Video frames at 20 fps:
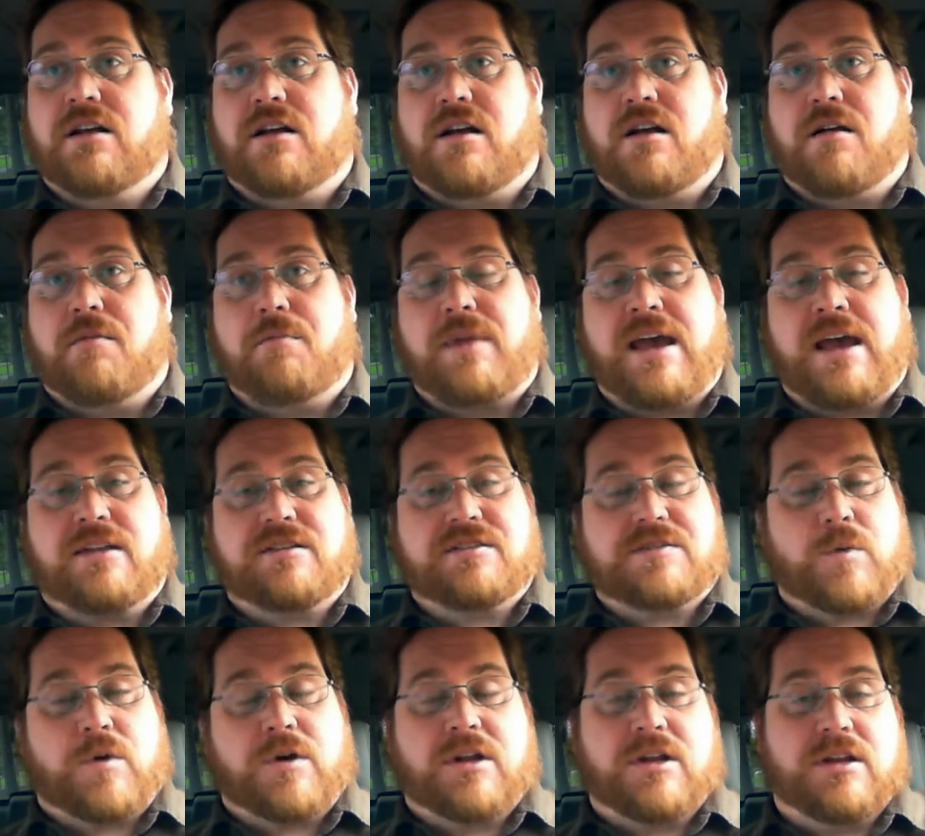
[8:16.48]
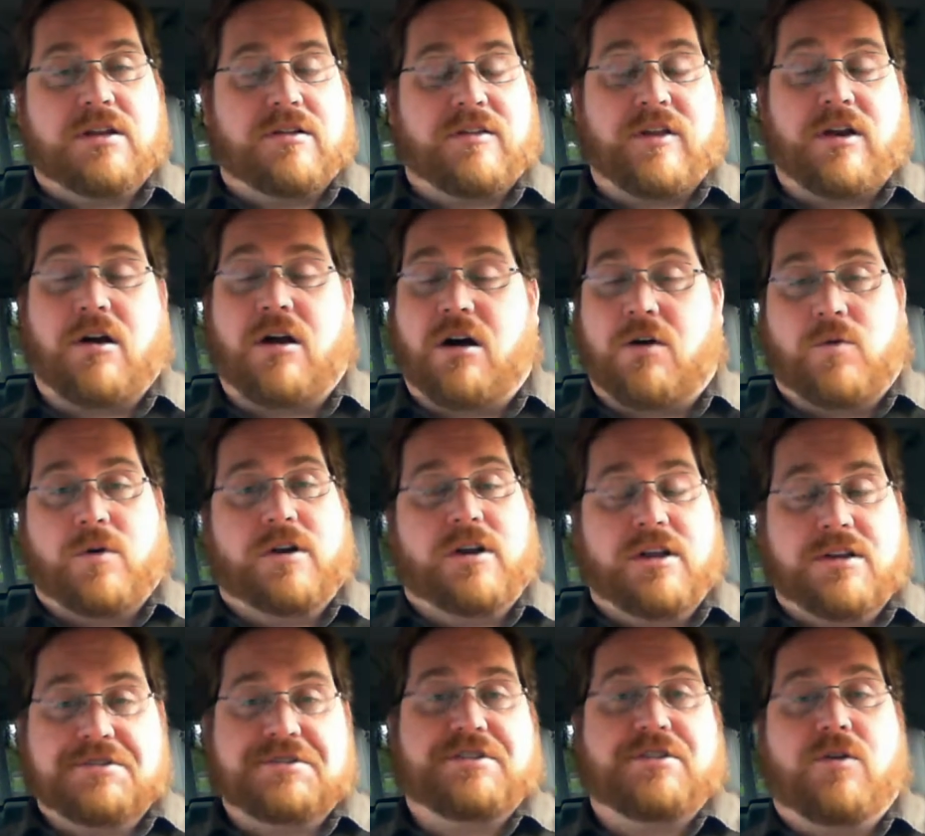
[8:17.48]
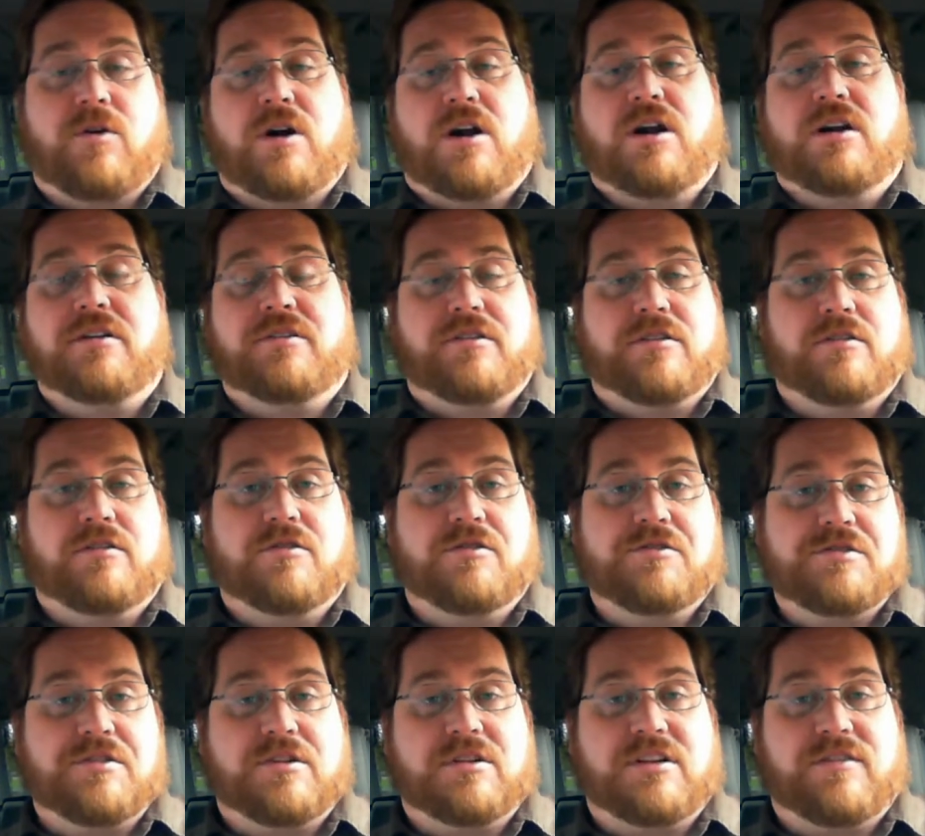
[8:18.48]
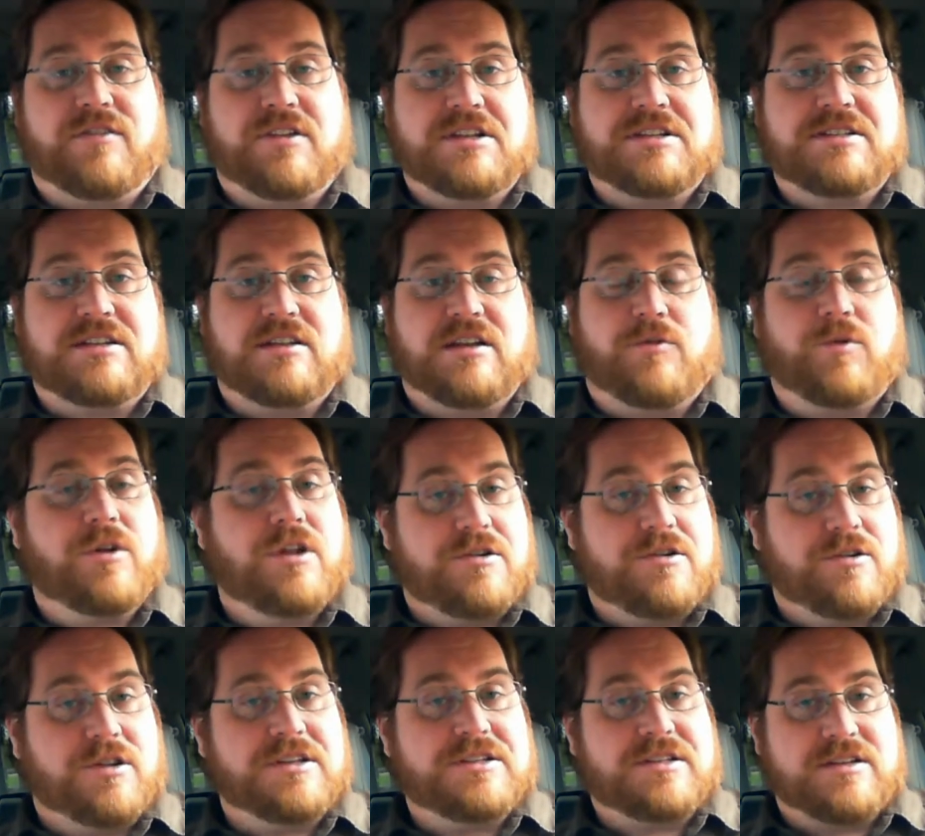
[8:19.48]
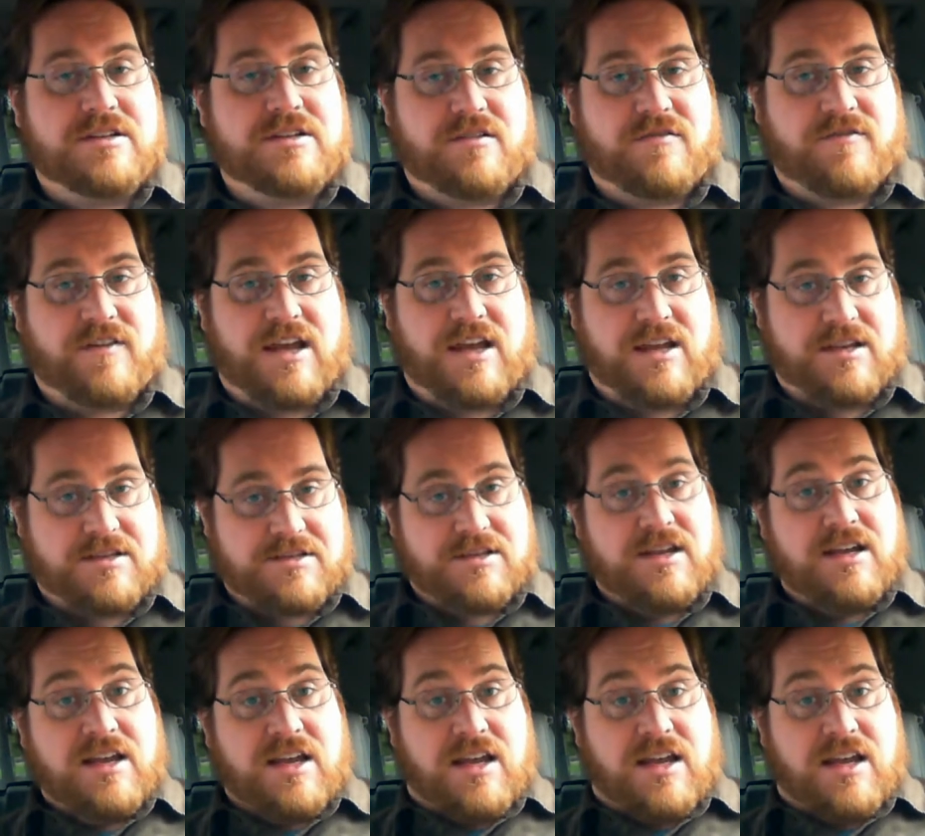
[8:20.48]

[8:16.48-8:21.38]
Matt's working, they're all working so hard to deliver this, and they really do listen to the fans.